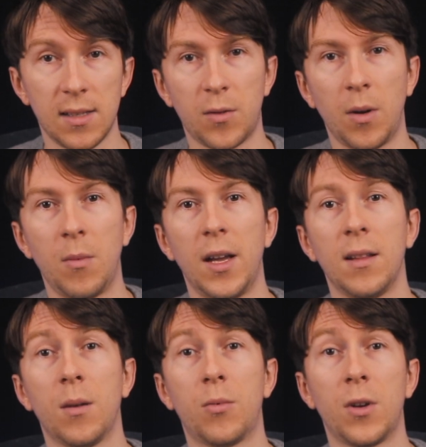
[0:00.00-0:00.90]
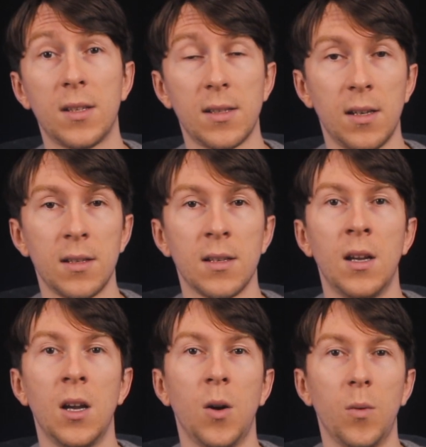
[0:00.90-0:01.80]
streamline their processes
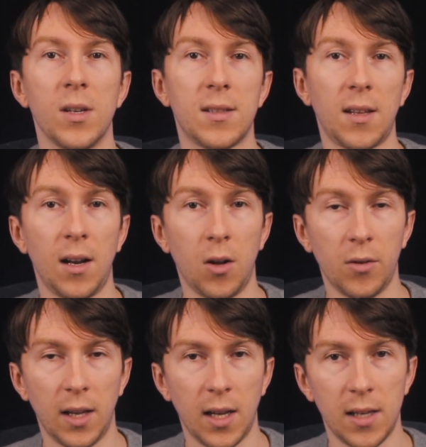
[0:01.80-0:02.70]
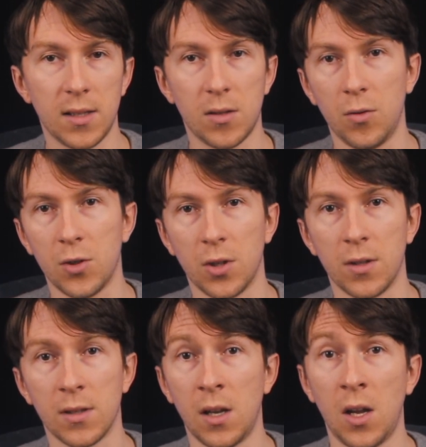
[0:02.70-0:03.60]
with tailored AI
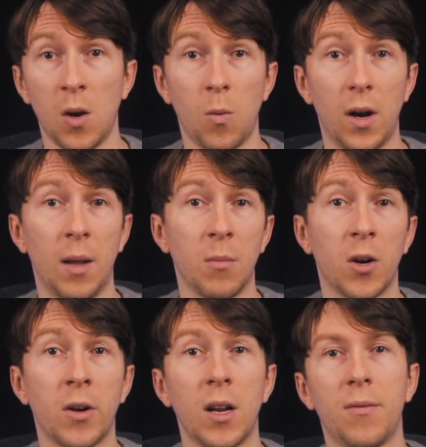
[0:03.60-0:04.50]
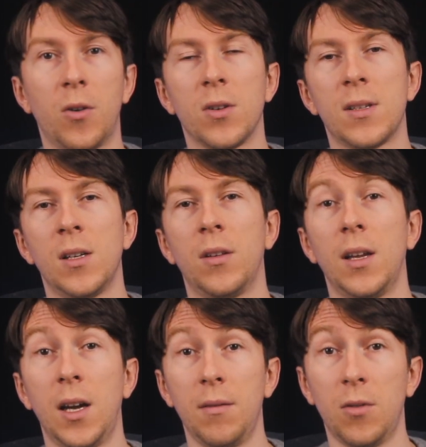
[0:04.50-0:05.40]
solutions. While I'm currently focusing
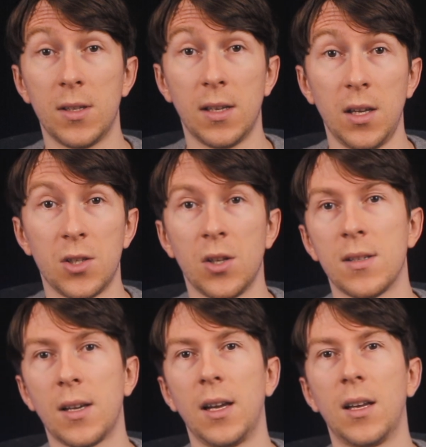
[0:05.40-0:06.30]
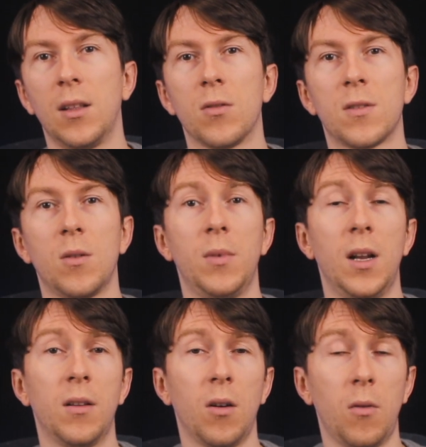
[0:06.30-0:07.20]
on AI voice agents, I can also
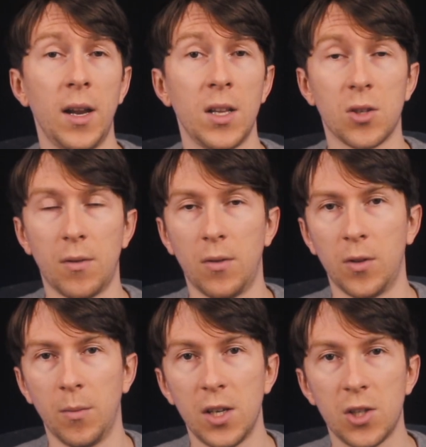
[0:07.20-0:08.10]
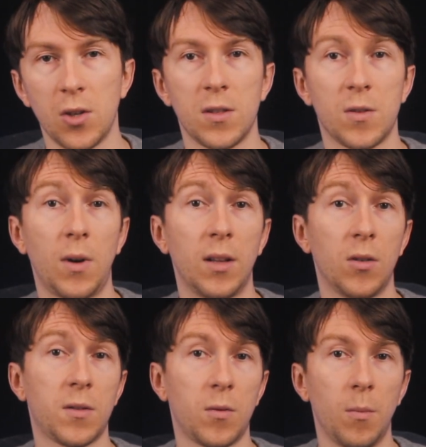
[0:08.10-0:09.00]
build a range of automations,
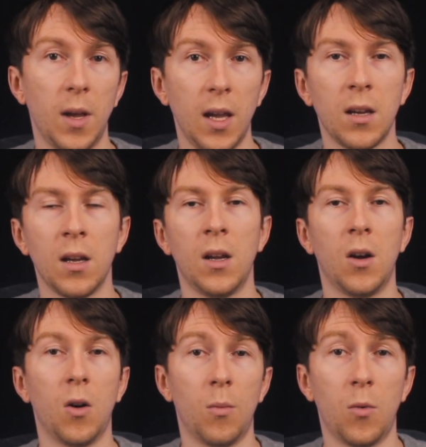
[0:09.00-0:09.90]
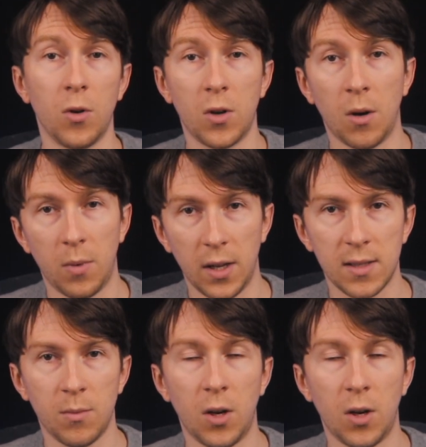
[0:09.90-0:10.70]
whether through Make or more complex